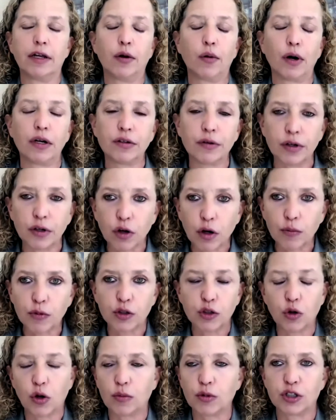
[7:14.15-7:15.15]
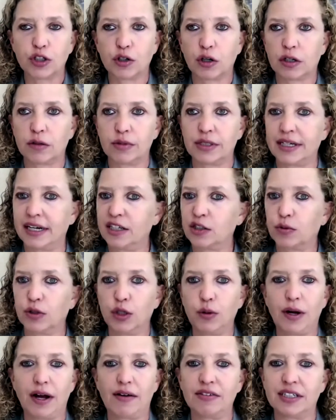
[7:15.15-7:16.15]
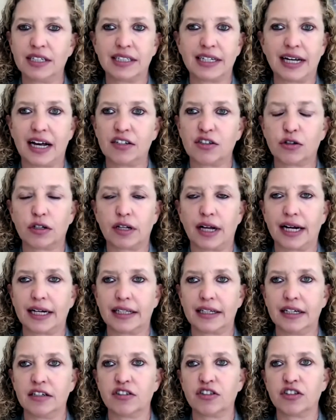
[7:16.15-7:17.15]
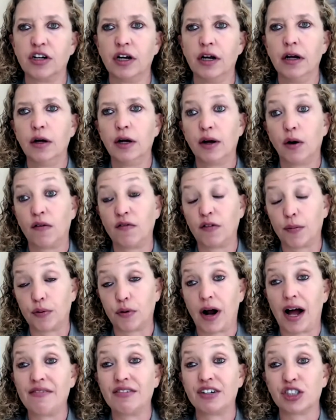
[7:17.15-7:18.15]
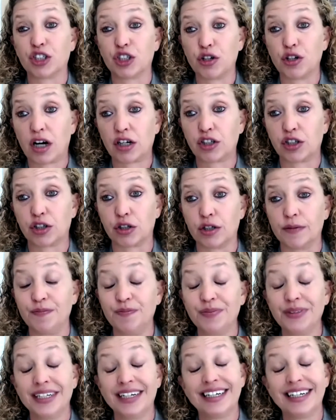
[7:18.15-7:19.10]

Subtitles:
you know, under a normal circumstance, when you have a disaster like this of a private structure,